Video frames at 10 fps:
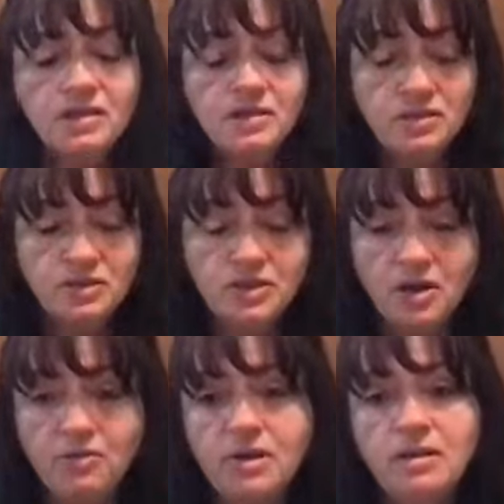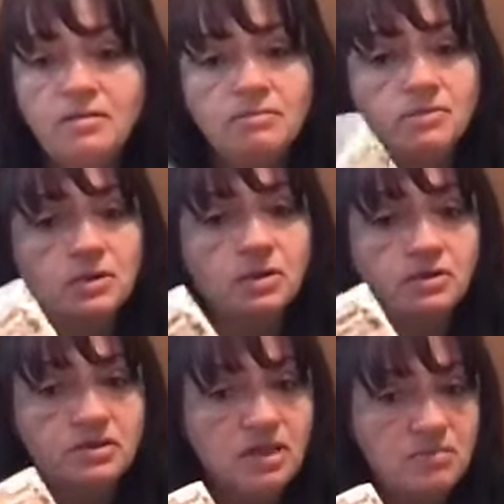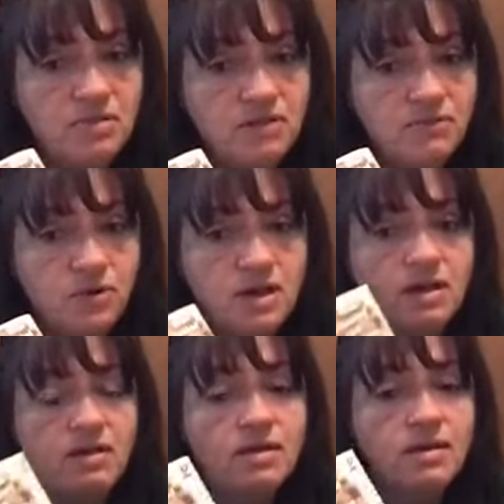So, a little tidbit for you,